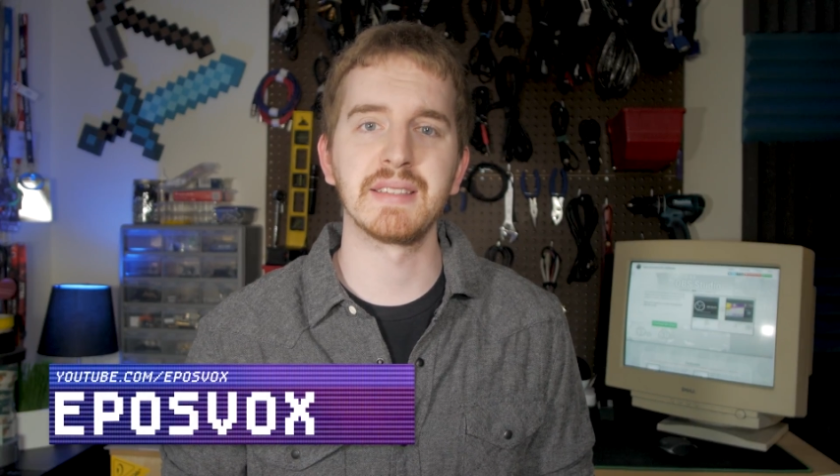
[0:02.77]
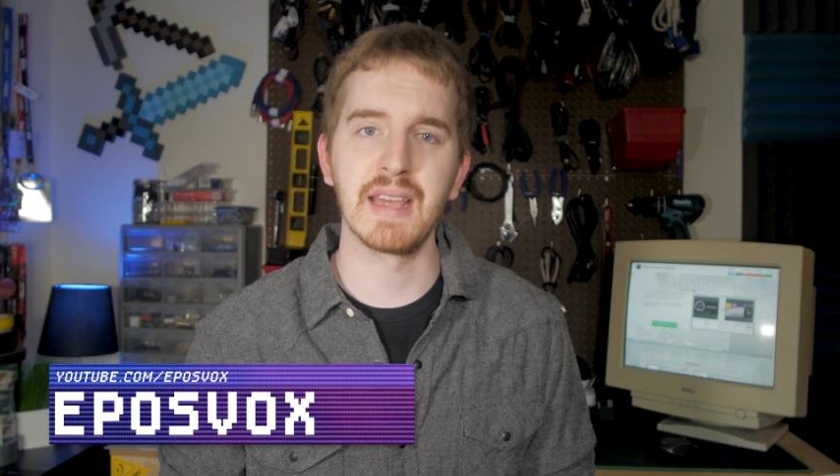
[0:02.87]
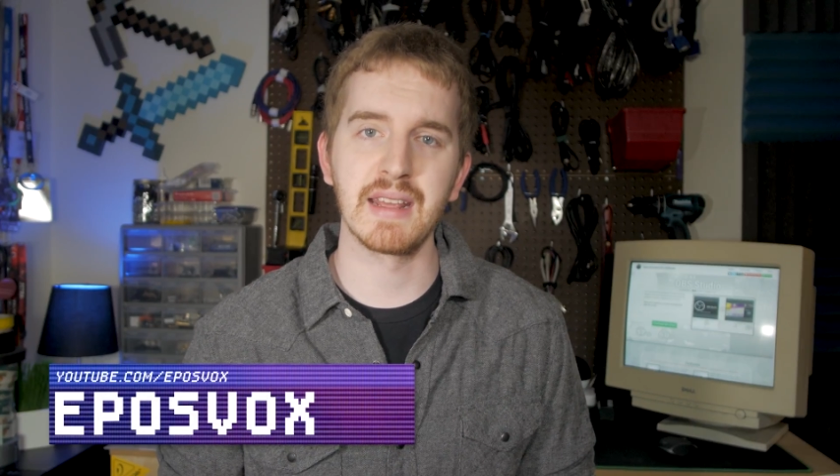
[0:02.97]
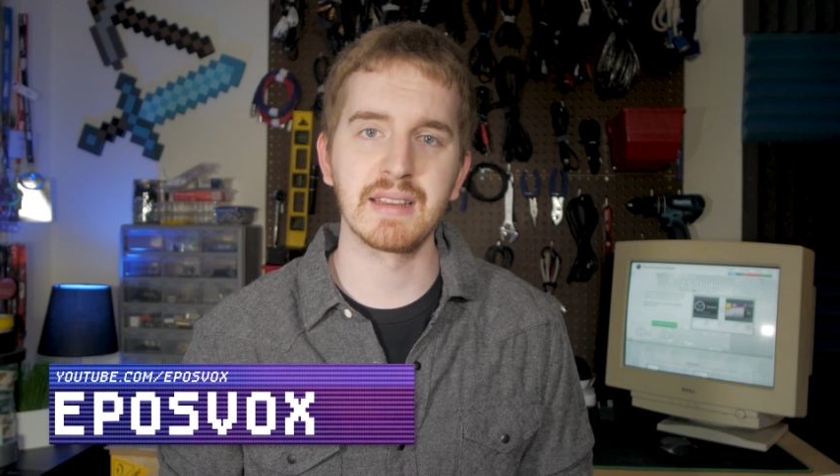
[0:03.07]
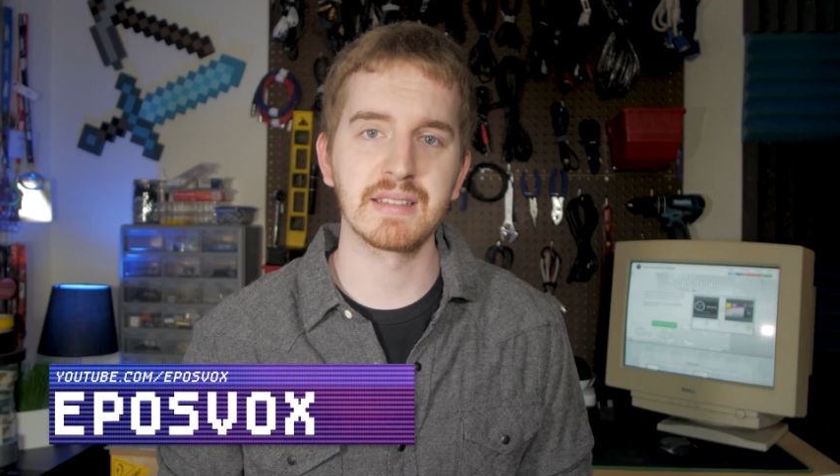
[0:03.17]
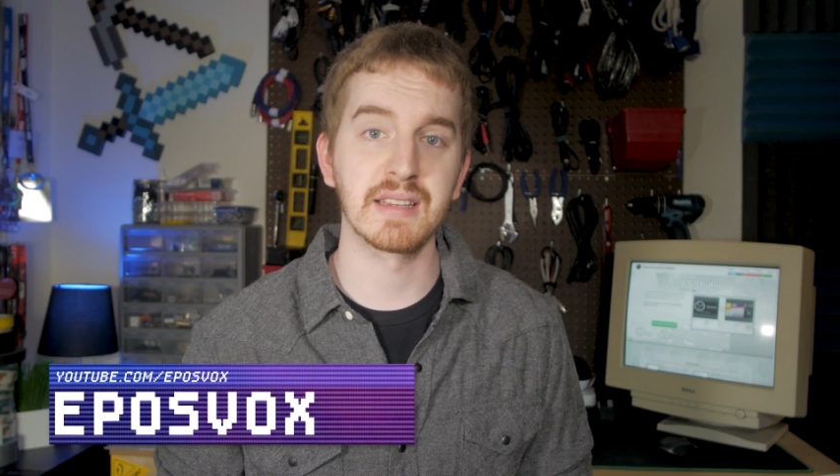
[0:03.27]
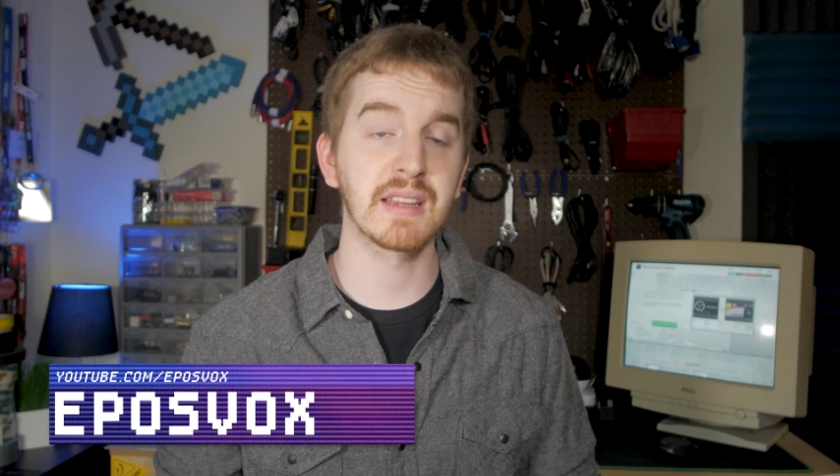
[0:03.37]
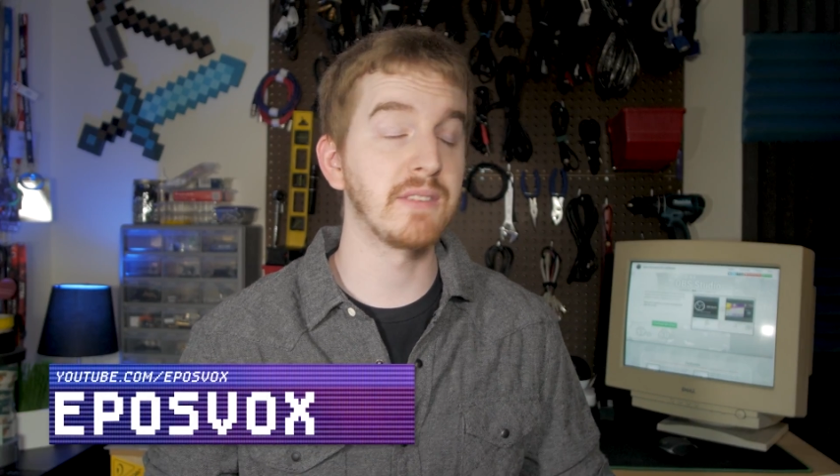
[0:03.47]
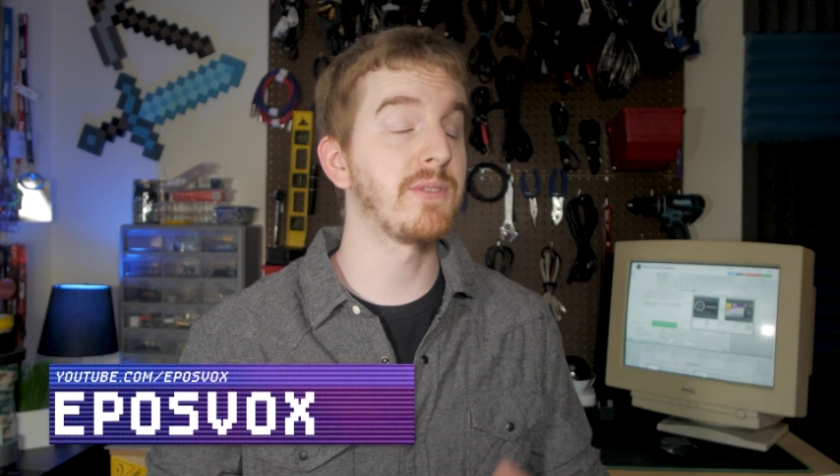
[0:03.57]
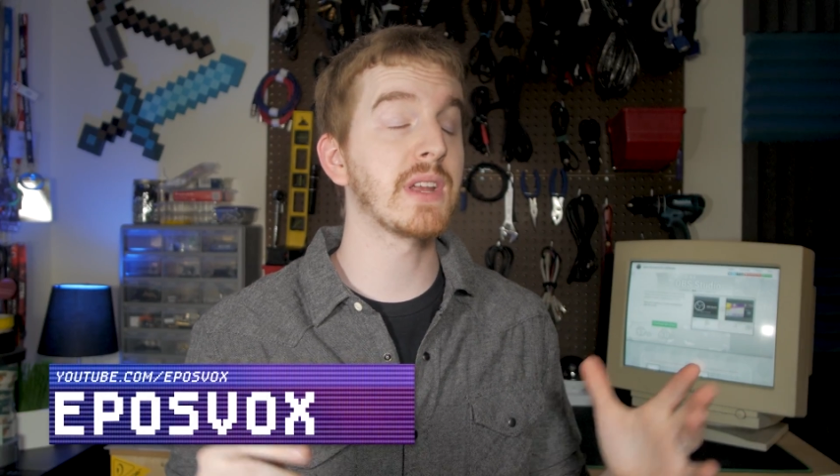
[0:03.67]
settings and
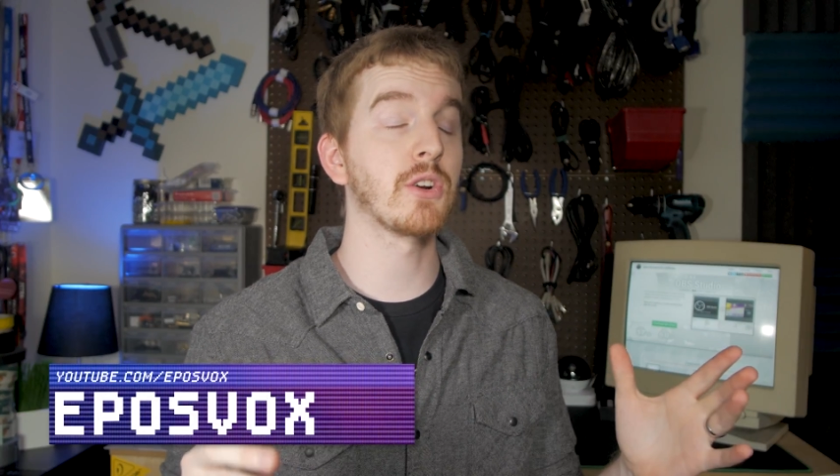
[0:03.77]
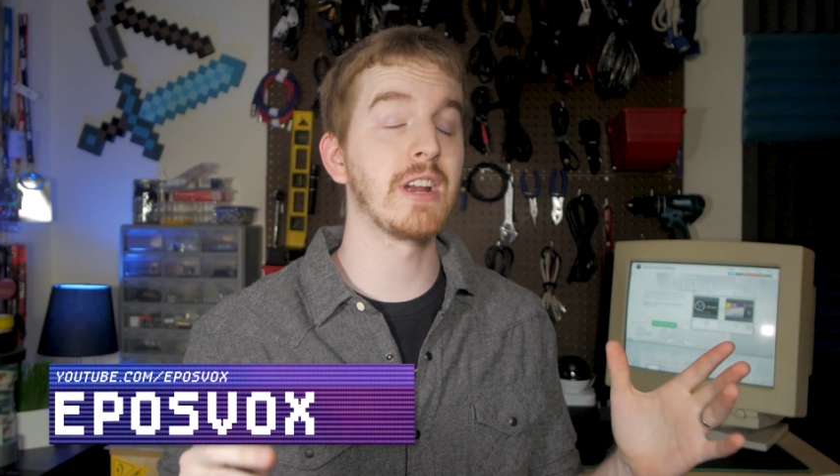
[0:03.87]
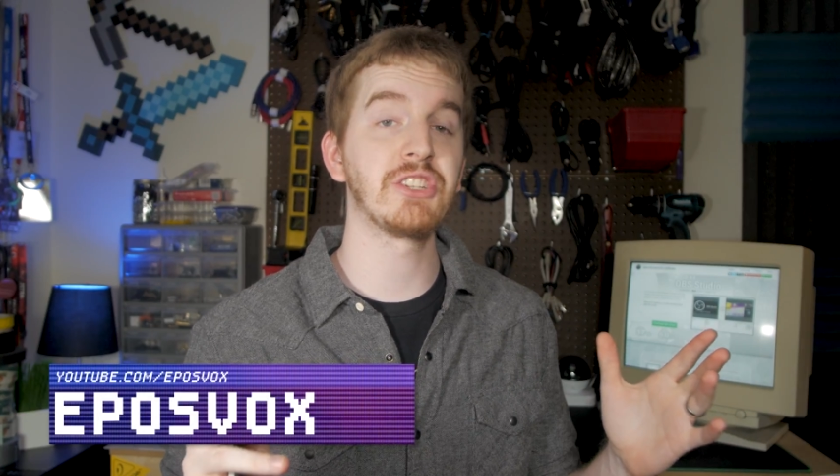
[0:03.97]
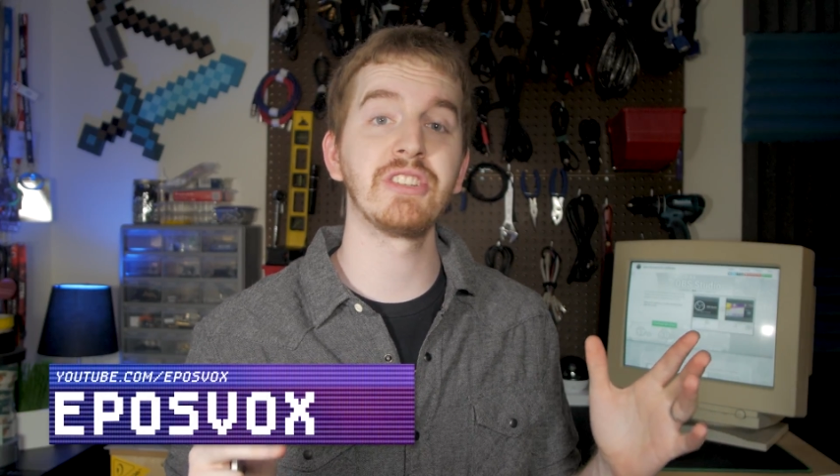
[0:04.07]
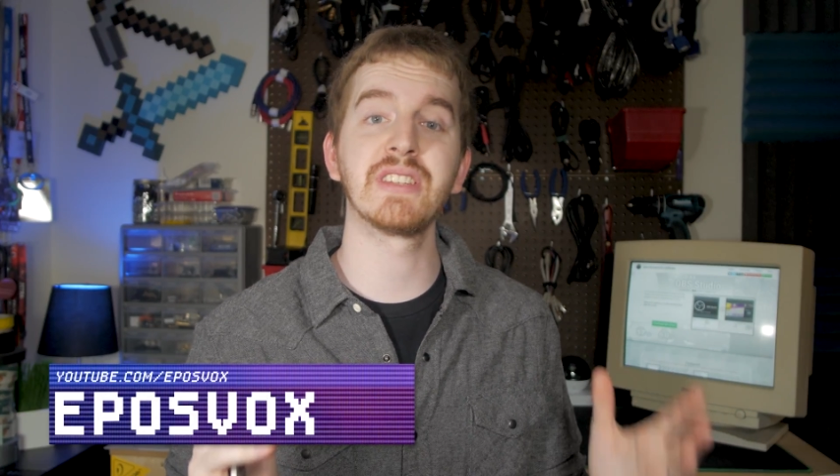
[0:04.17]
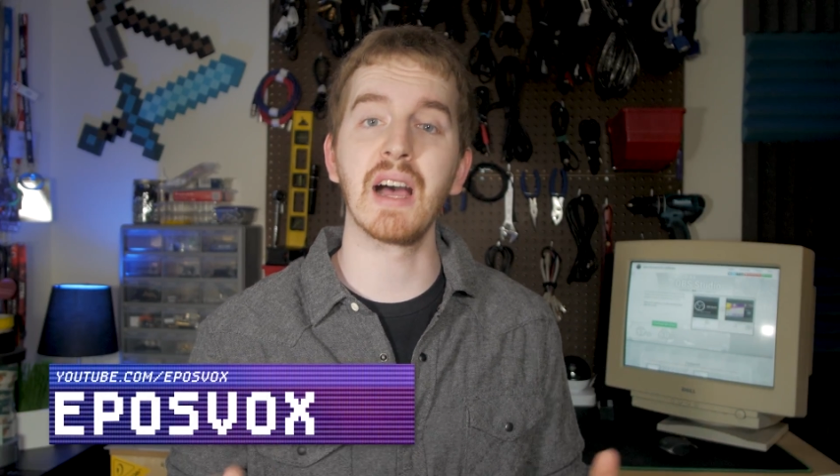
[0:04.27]
configurations